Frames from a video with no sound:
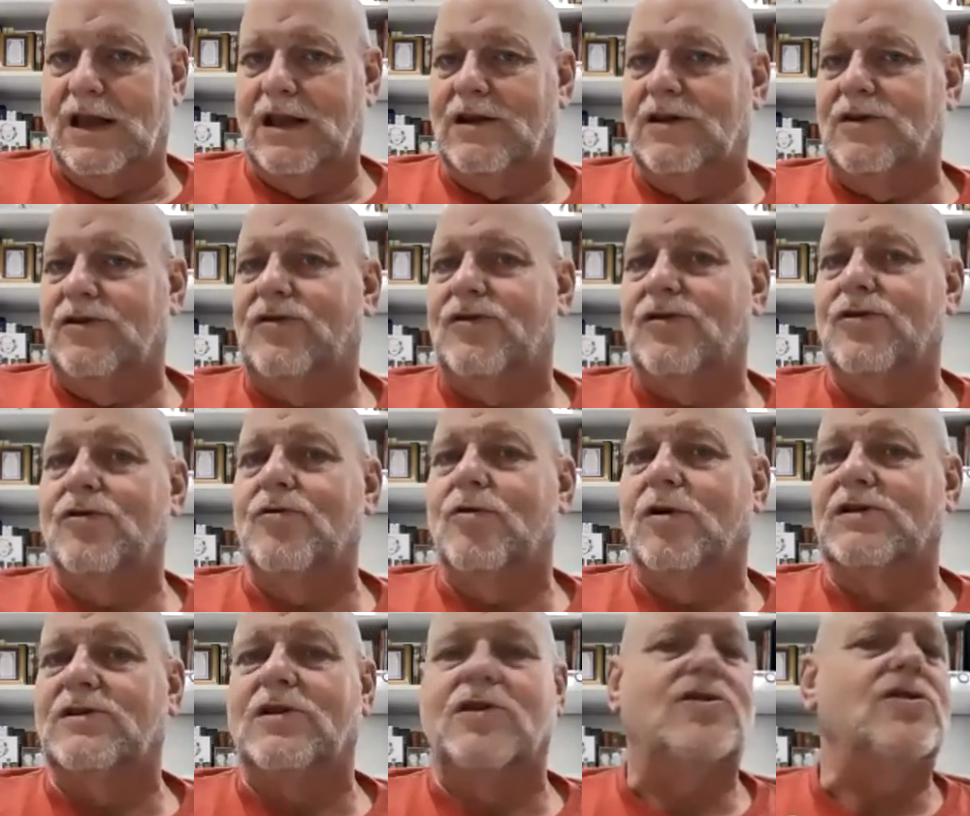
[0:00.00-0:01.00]
into
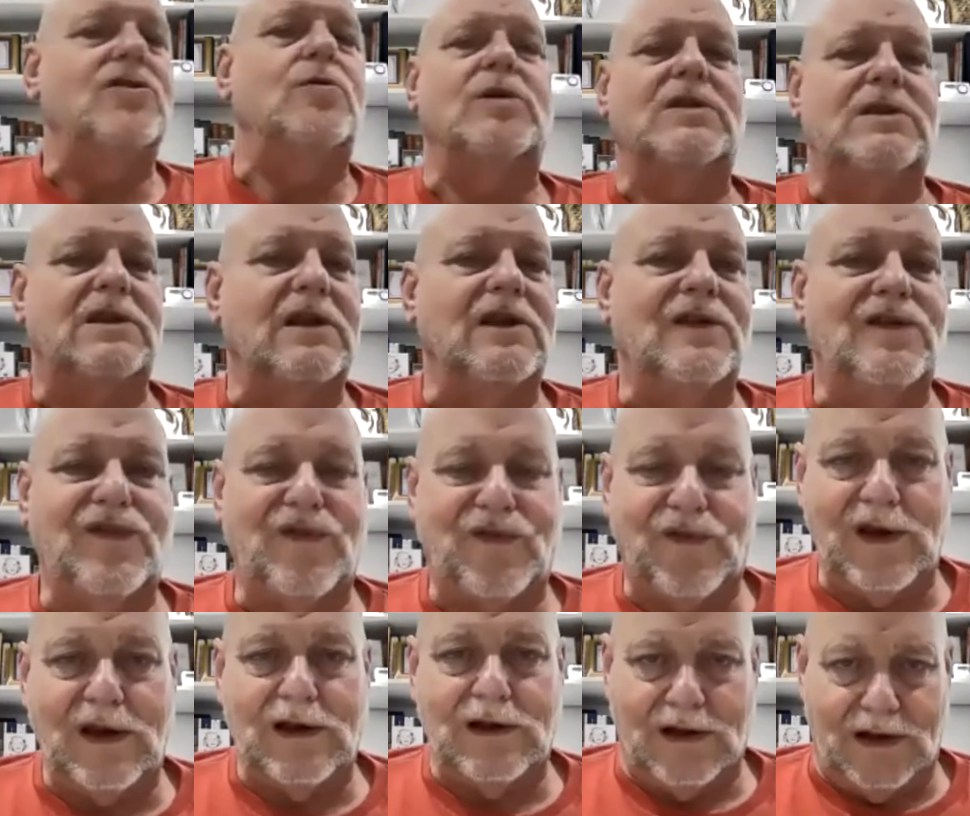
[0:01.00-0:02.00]
what to do with these
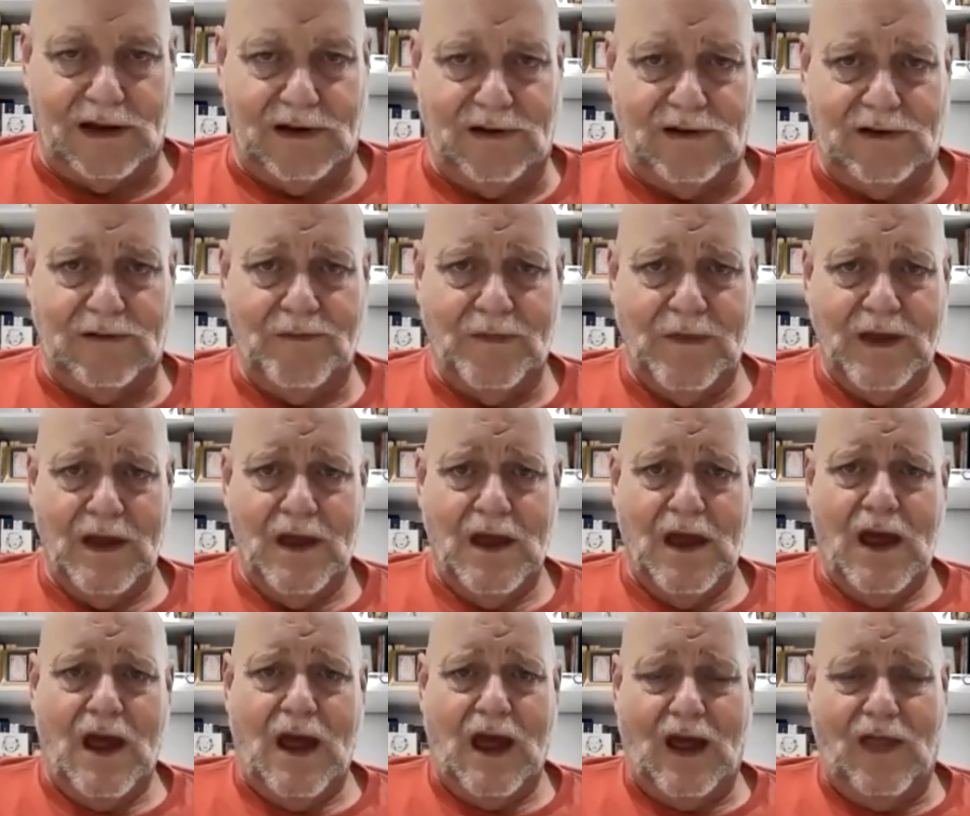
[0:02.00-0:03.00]
feelings
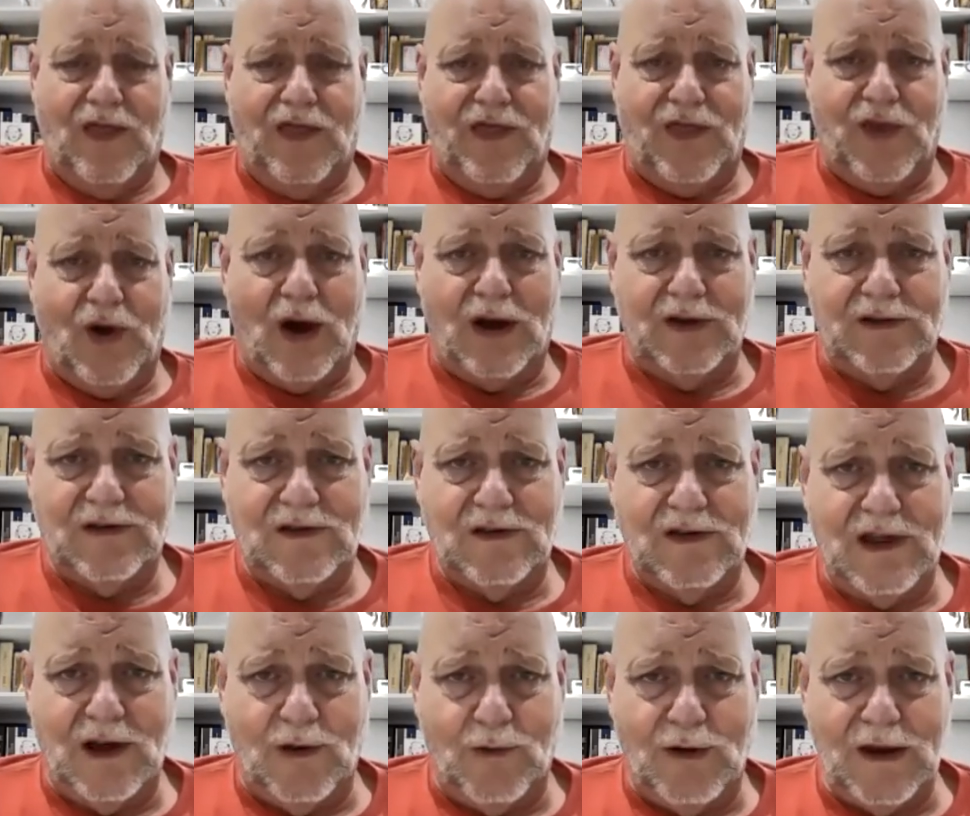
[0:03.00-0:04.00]
and thoughts
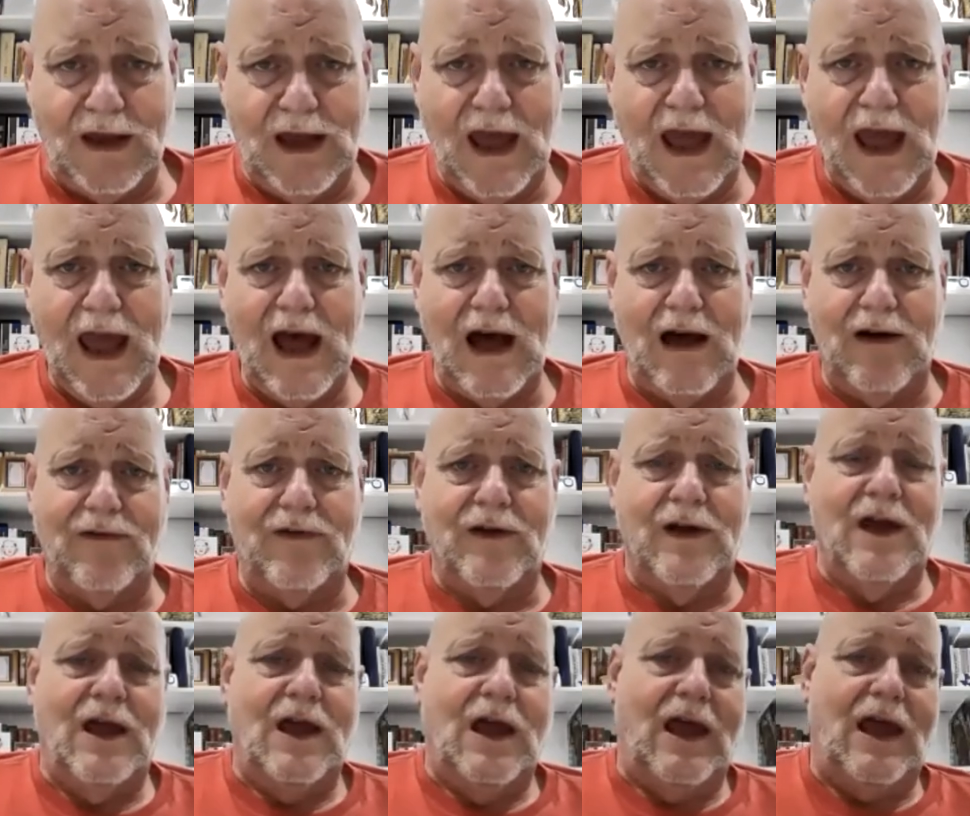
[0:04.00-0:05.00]
that we have,
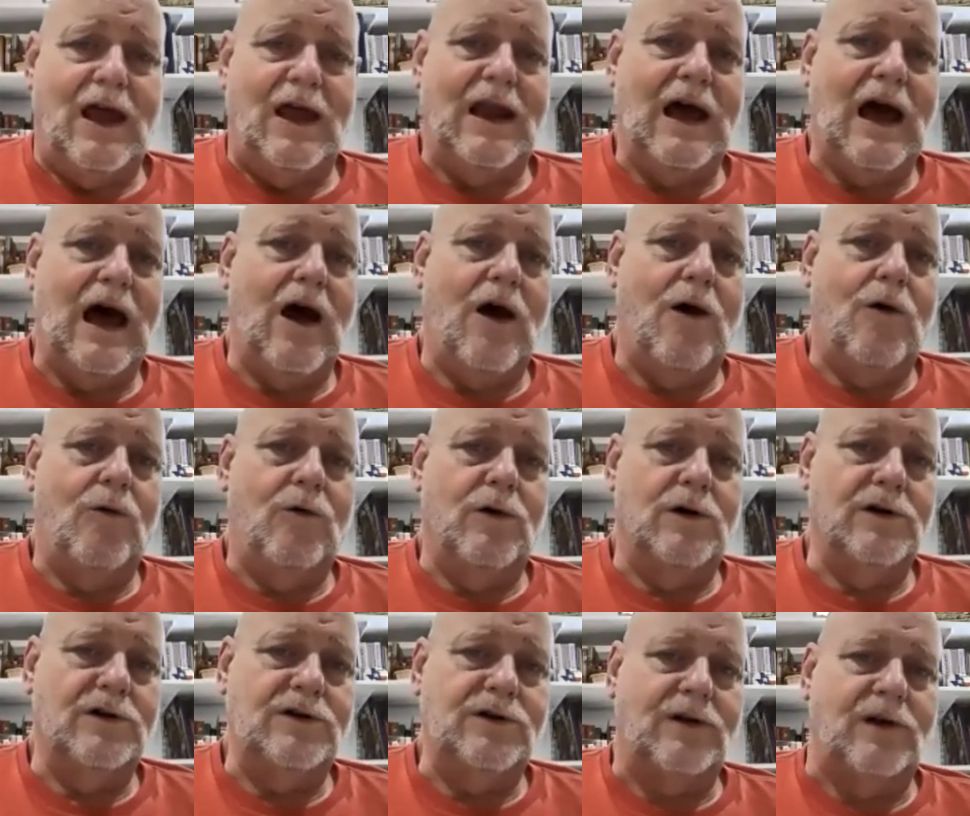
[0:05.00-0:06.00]
and how
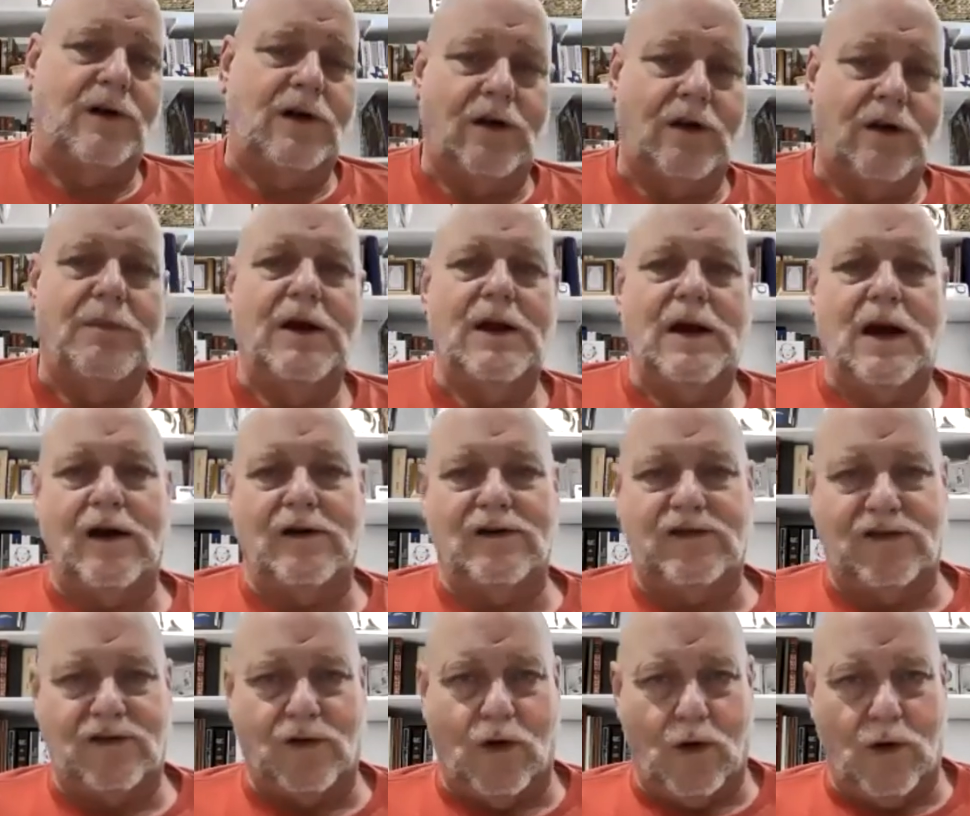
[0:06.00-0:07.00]
we're to commit our
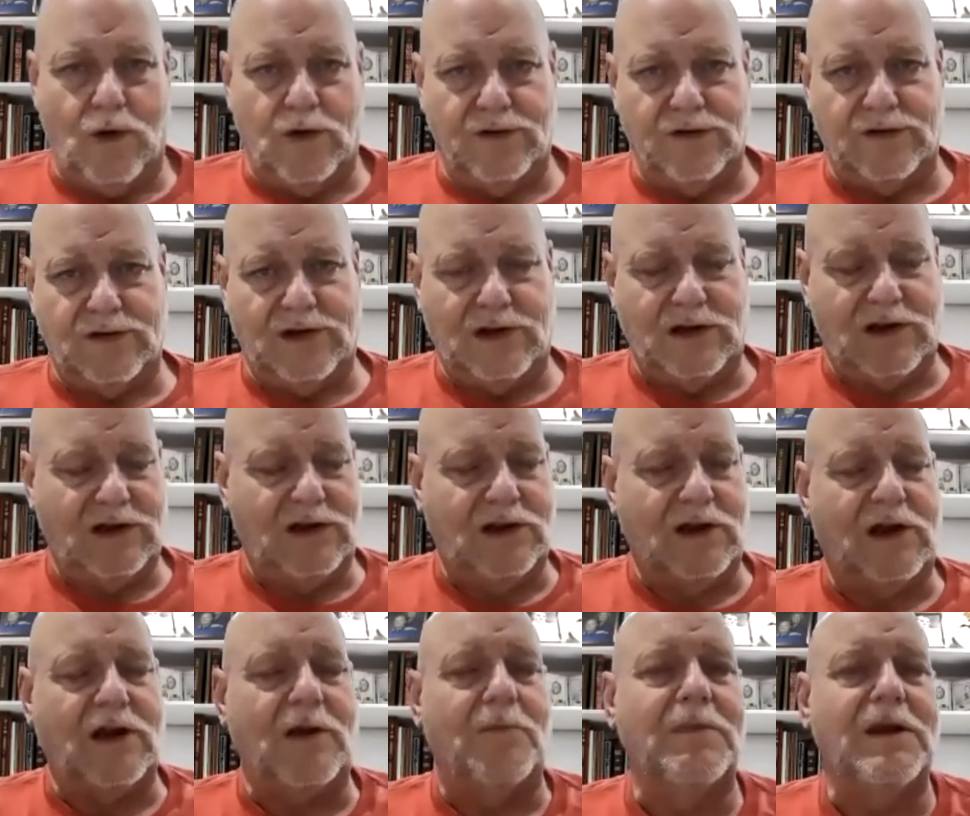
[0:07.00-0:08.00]
souls,
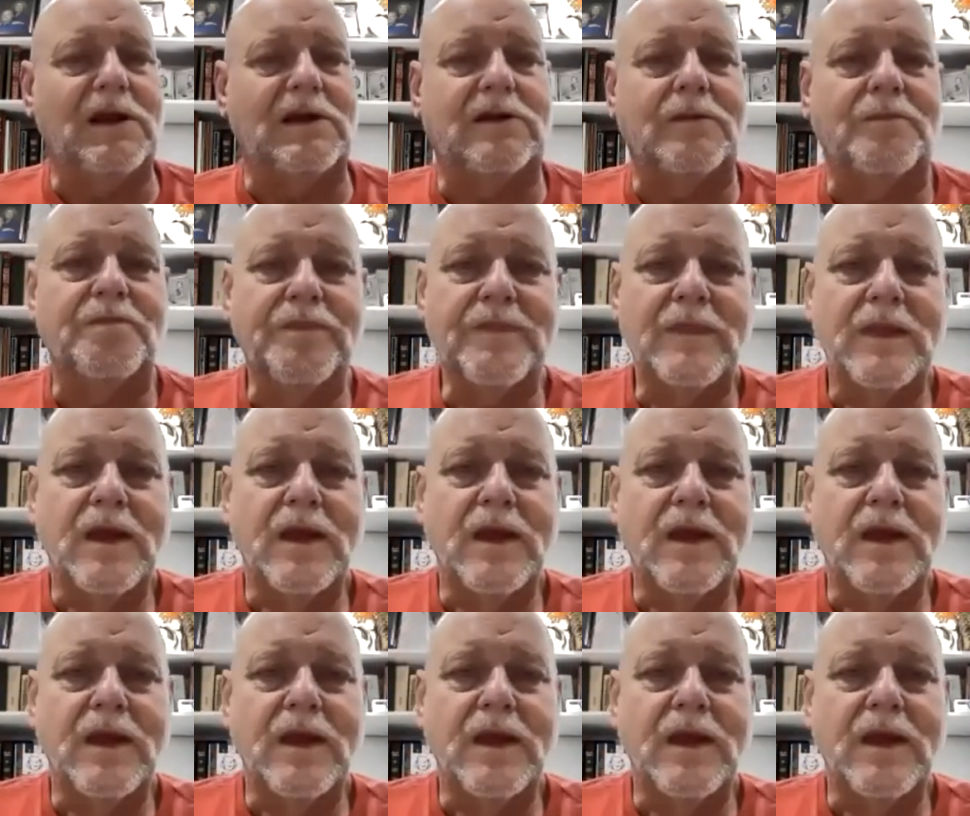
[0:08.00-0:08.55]
to commit